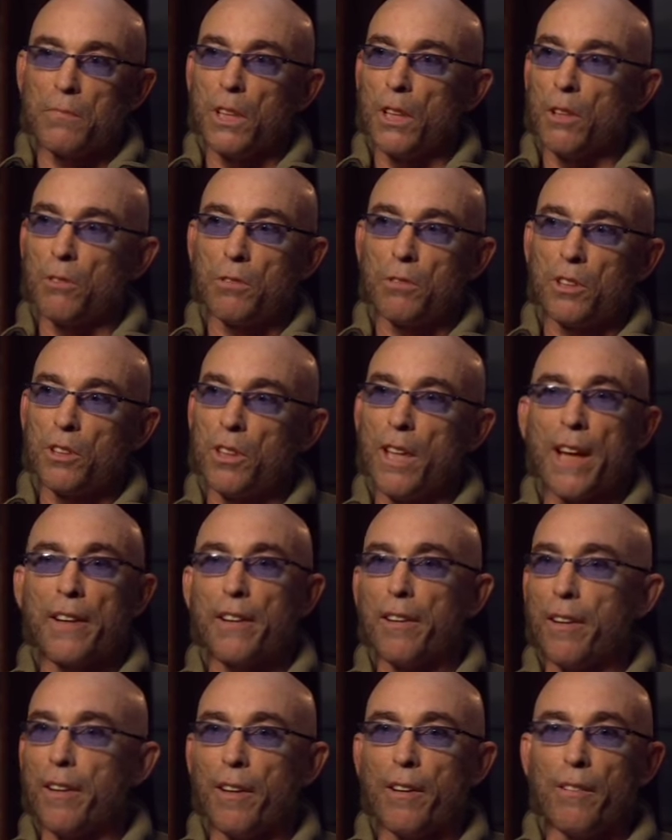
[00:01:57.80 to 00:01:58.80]
you know,
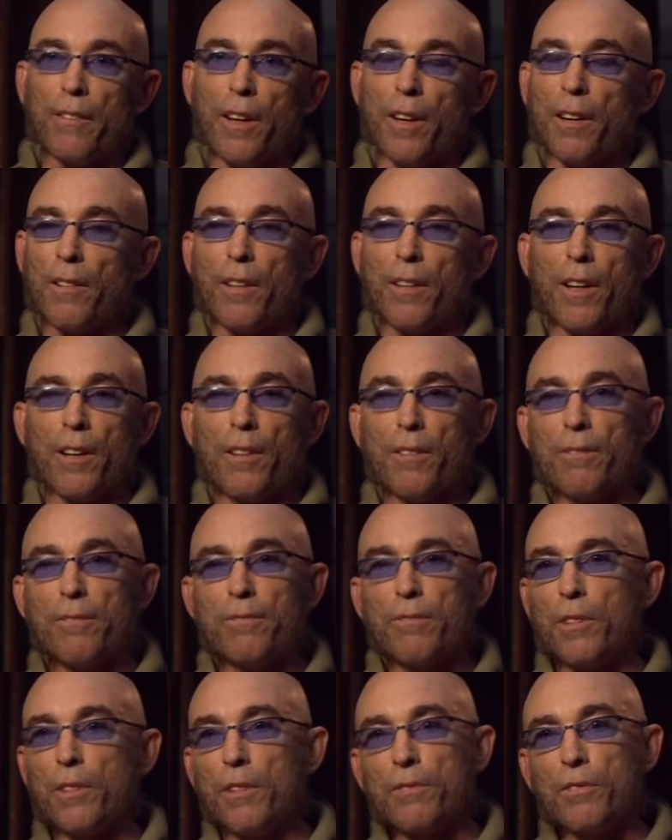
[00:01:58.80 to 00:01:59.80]
set of, of, of,
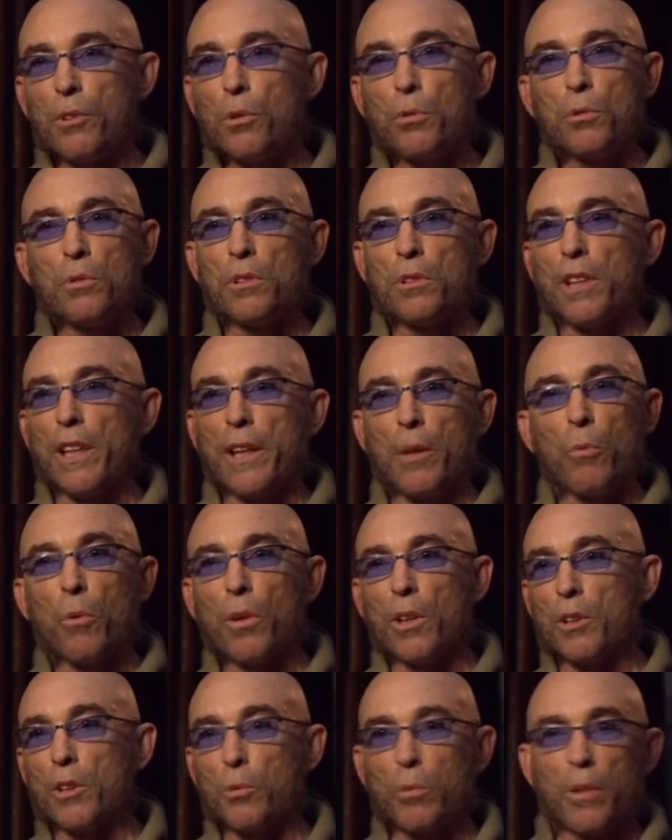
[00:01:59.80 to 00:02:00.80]
of tools that he
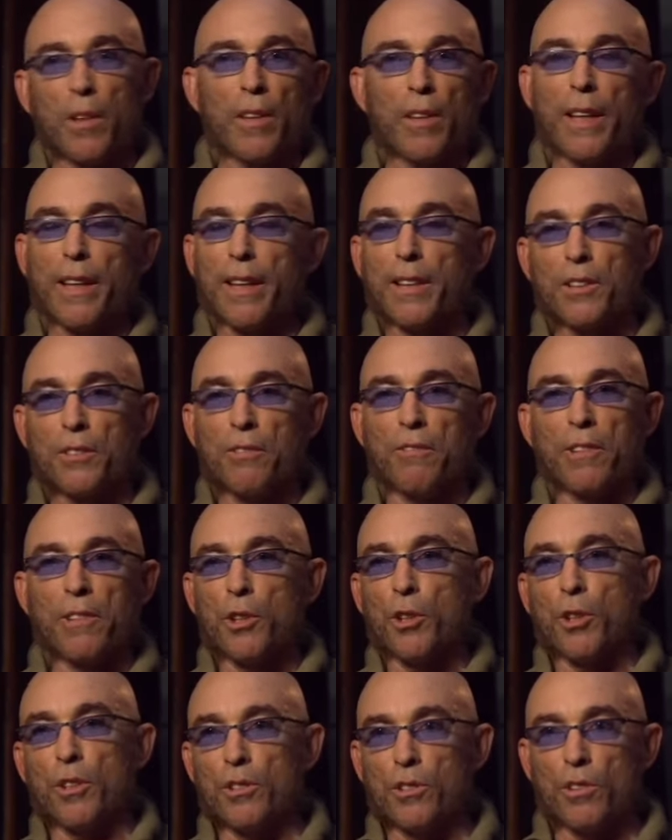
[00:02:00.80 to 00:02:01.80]
works with and his
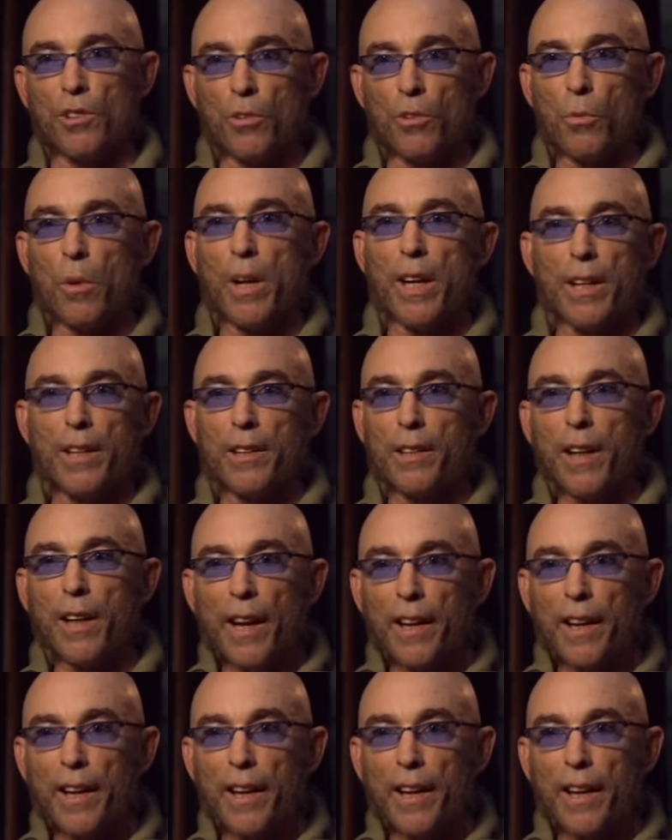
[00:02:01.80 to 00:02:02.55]
visions and the way he